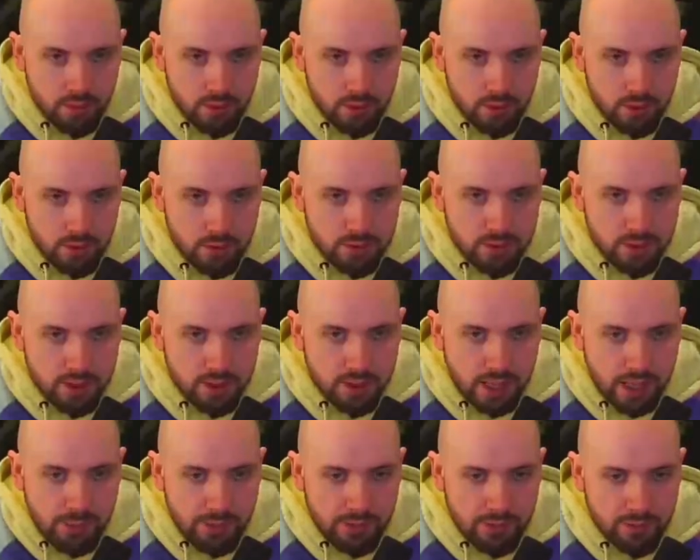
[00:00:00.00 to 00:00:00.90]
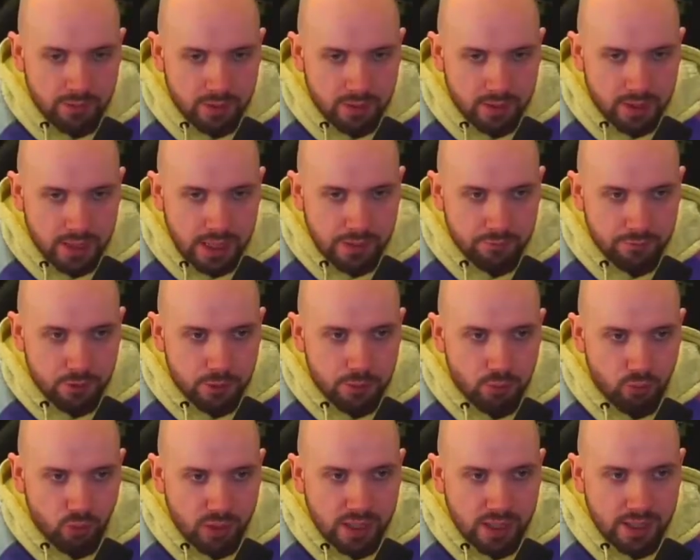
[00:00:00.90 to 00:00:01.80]
You did, however, give up
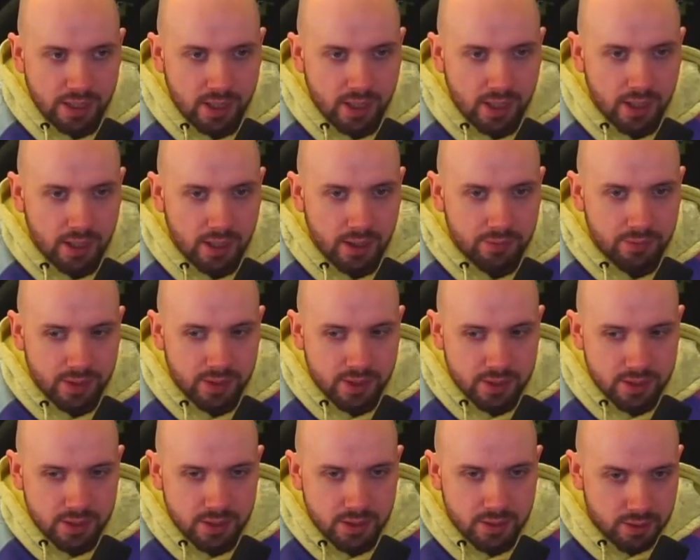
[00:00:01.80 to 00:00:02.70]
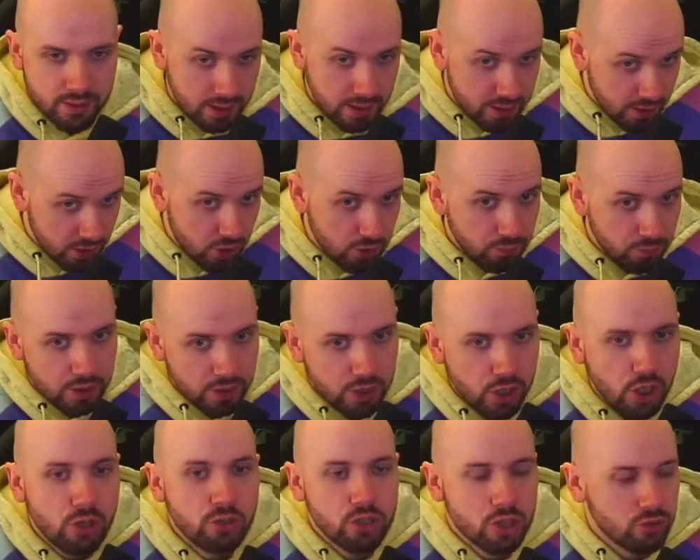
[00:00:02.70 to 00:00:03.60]
really early on this. This is something
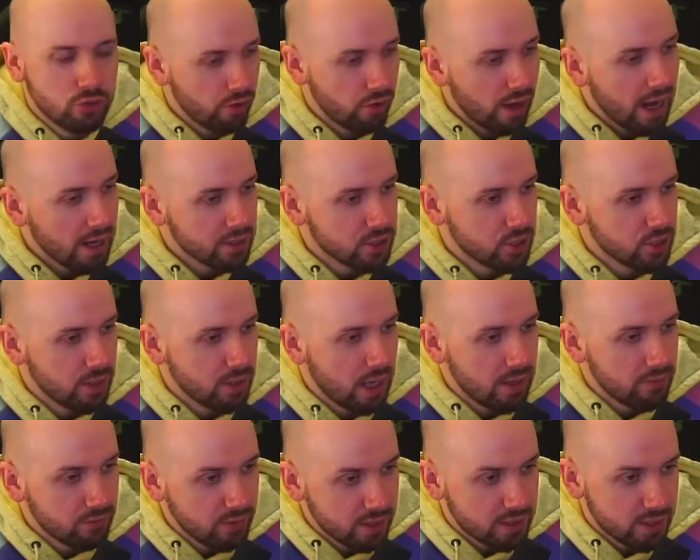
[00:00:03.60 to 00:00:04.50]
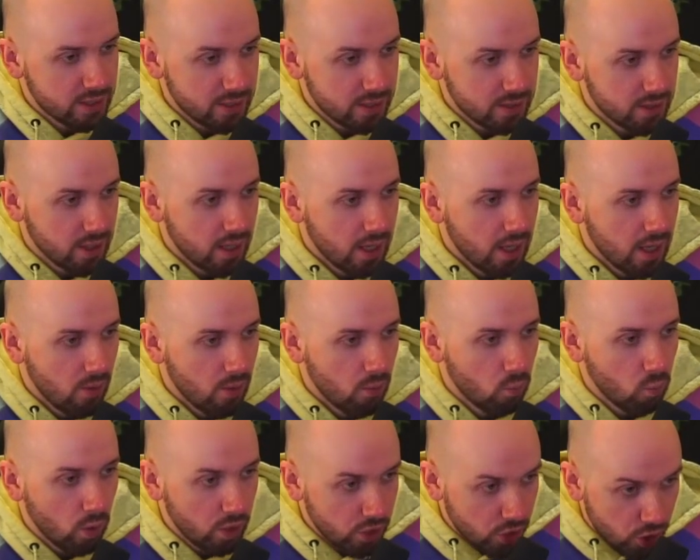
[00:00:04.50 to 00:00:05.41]
you should react to now. This is
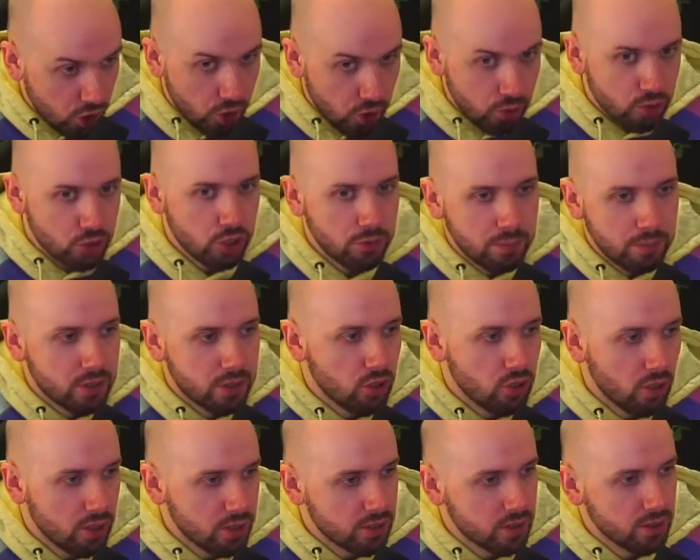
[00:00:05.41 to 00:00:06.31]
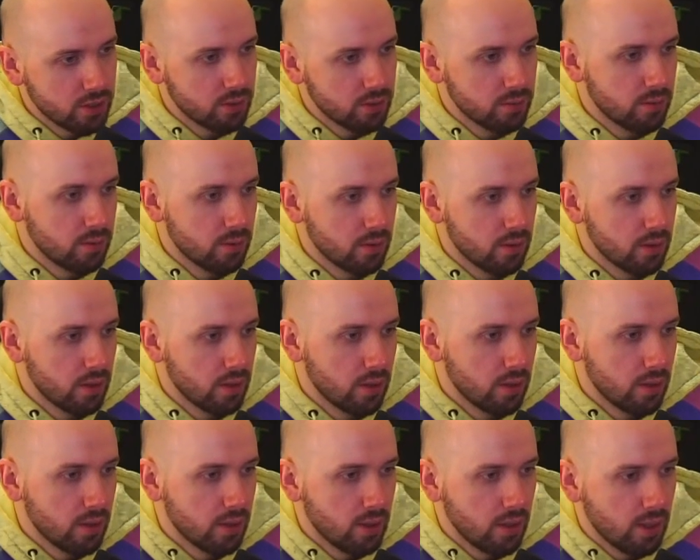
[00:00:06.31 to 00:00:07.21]
what you should be trying to...
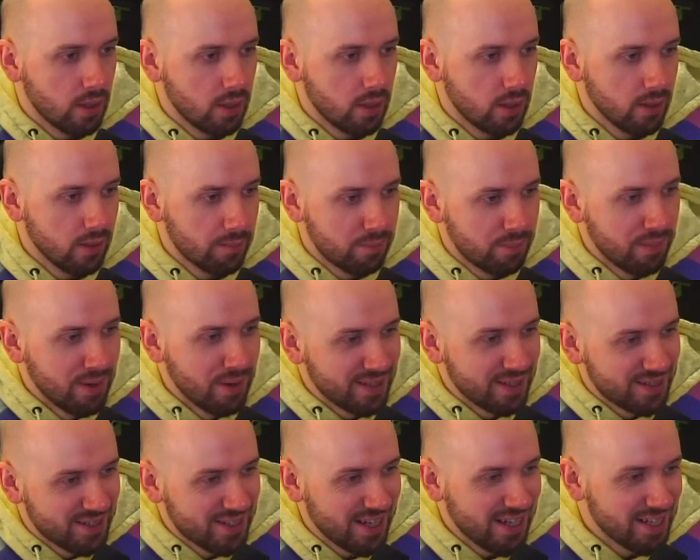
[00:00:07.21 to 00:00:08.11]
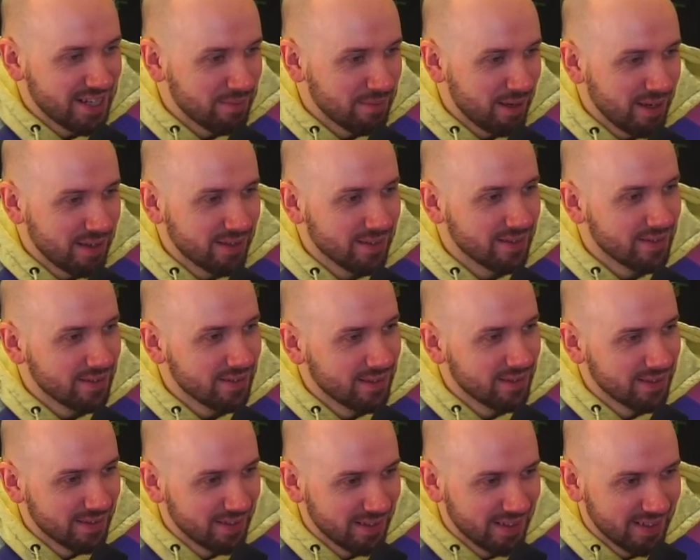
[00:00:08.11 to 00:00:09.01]
cheers, mate.
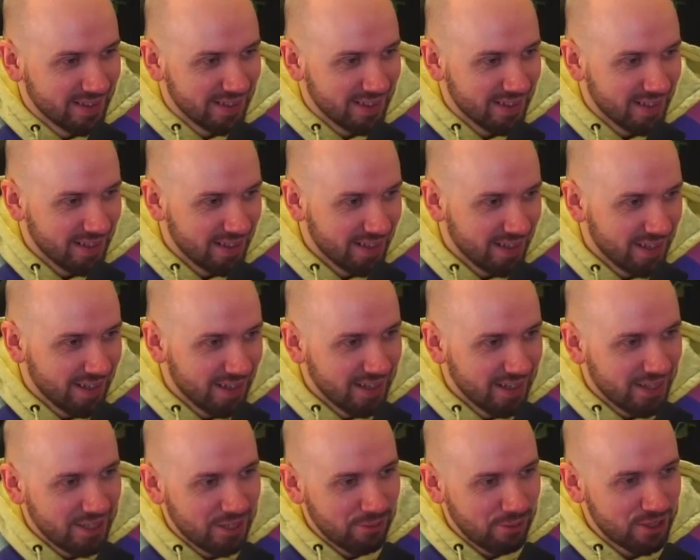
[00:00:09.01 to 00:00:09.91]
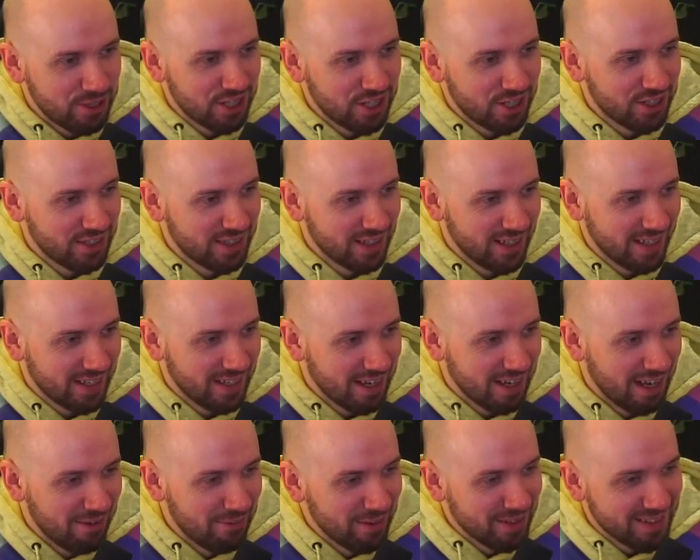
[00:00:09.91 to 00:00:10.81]
You wish you could delete
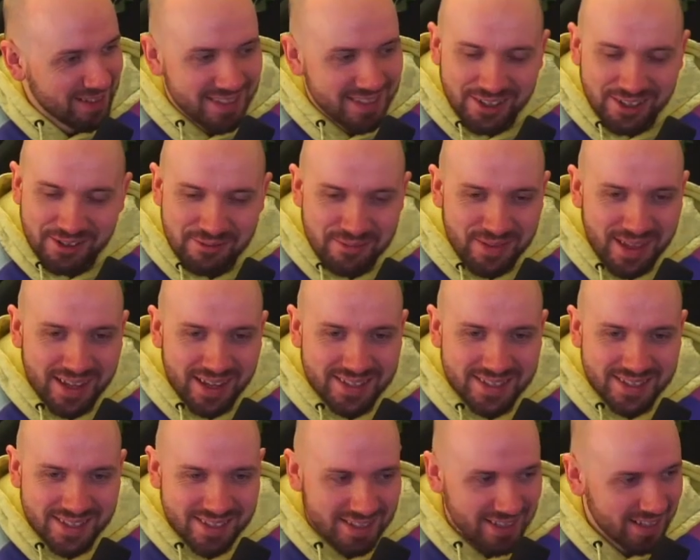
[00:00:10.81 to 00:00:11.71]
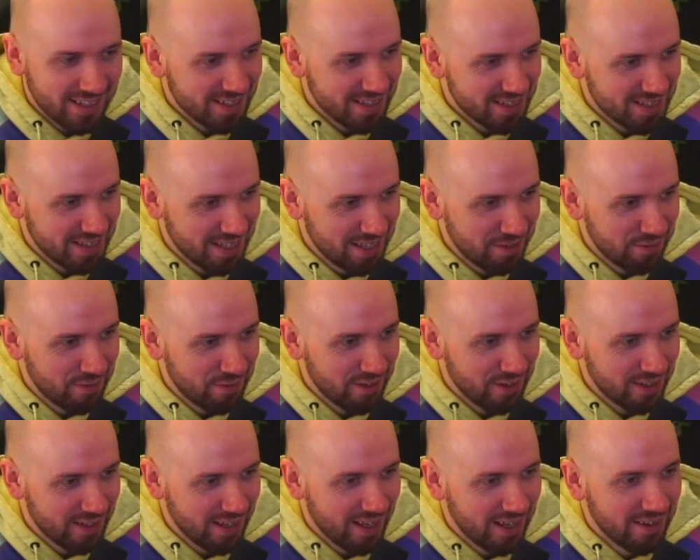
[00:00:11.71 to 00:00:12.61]
comments. Nope, that's
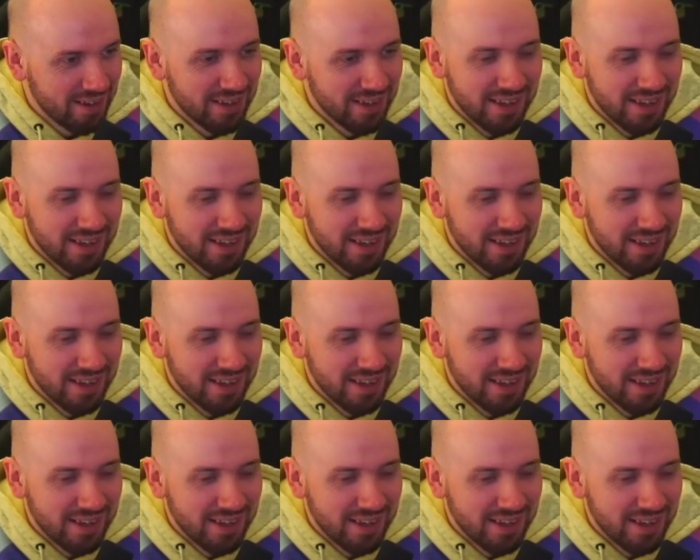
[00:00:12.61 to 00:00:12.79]
solidified now.